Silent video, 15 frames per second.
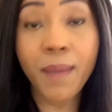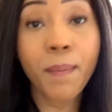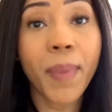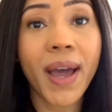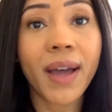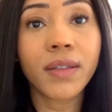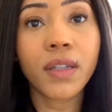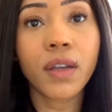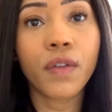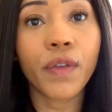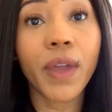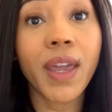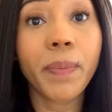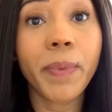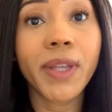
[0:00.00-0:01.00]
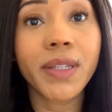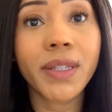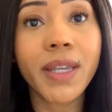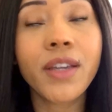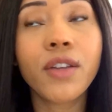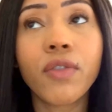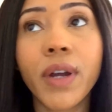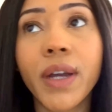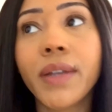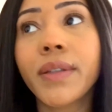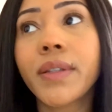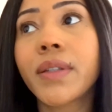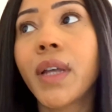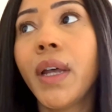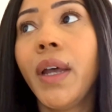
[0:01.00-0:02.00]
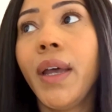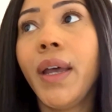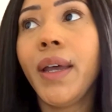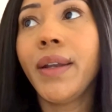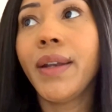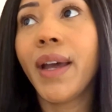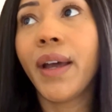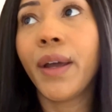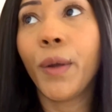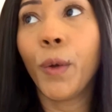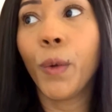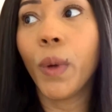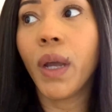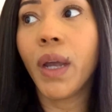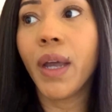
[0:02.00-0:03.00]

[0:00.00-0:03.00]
impact of keeping secrets. Now,